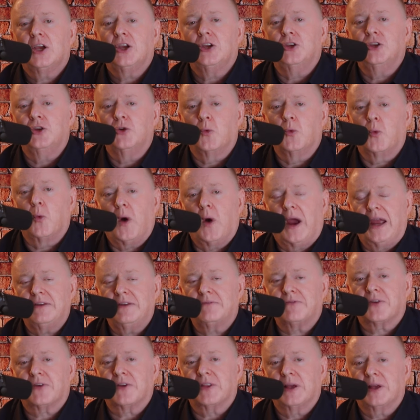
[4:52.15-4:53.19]
you
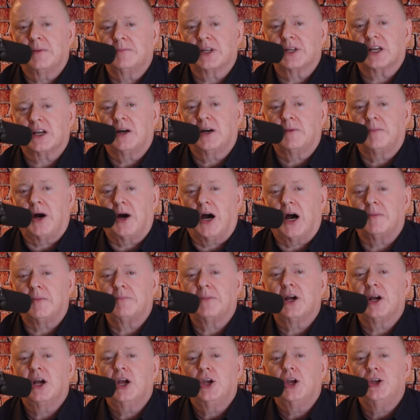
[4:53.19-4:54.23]
wait for them to come
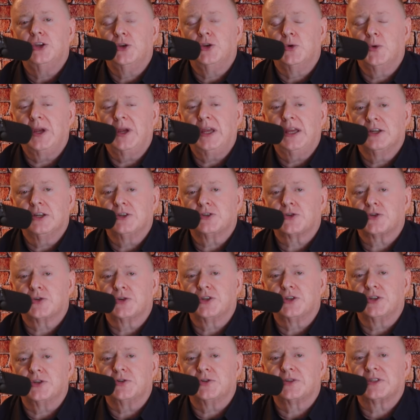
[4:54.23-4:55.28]
up, you
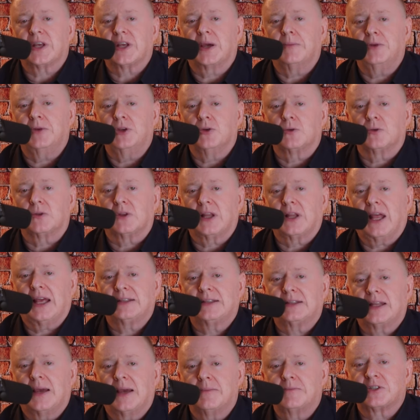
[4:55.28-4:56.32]
introduce them, you
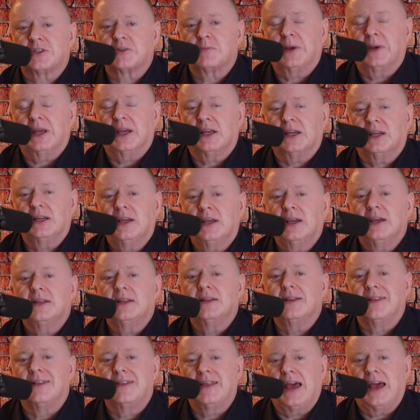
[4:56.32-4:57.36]
let them speak,
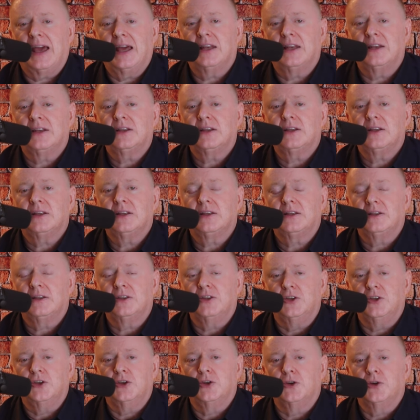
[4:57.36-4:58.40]
then
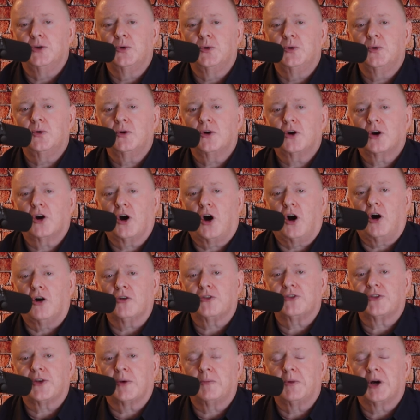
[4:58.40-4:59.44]
you Call
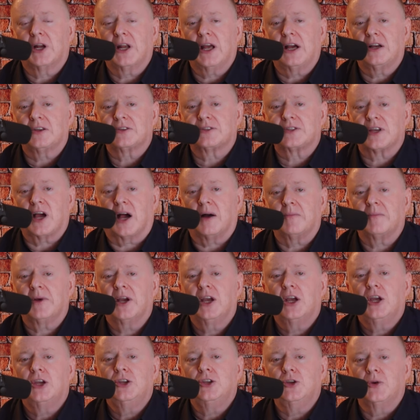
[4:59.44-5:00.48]
someone else up.
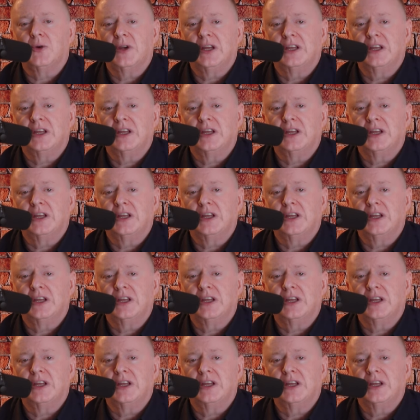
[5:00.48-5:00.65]
You